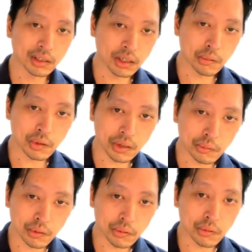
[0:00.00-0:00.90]
You know, when you
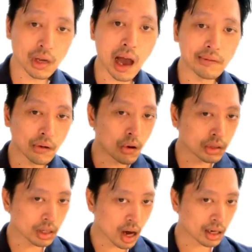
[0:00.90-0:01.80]
when, when you have all
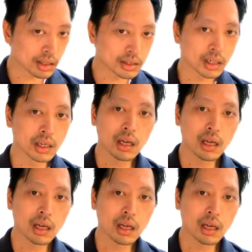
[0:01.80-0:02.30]
the knowledge